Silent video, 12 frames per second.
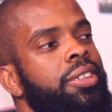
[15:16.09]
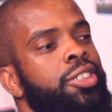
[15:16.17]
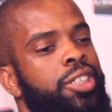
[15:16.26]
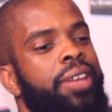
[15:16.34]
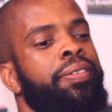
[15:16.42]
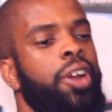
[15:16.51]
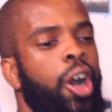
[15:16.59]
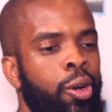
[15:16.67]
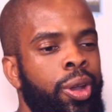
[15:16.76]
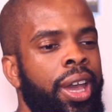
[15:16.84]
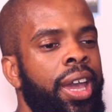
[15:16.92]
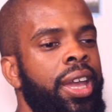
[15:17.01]
So they think,
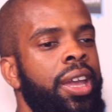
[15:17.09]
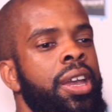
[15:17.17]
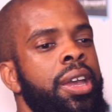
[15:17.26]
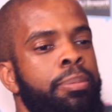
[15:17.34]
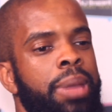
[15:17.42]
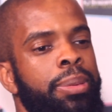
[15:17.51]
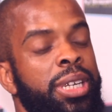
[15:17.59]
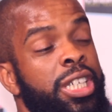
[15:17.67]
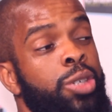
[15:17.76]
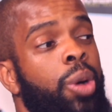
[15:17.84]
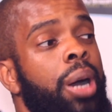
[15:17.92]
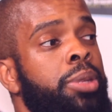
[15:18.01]
okay, maybe this
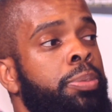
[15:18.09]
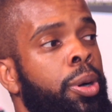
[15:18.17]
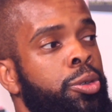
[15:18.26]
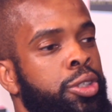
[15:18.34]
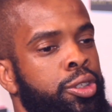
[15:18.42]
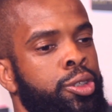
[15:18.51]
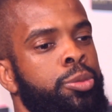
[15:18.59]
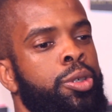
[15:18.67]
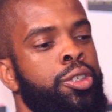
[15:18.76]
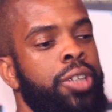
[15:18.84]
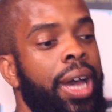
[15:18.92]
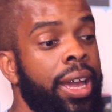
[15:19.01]
is what I'm supposed to do
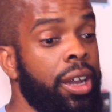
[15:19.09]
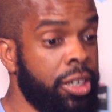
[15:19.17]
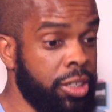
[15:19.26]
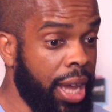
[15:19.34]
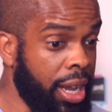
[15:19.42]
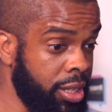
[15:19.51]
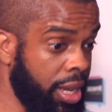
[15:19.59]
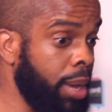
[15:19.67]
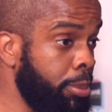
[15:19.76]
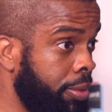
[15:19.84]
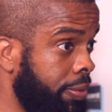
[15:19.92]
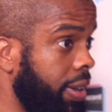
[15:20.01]
because I can
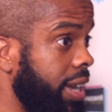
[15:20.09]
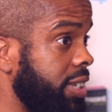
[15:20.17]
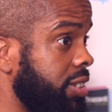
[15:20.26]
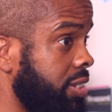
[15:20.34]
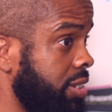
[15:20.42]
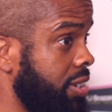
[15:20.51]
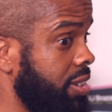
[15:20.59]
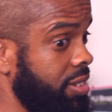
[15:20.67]
empathize.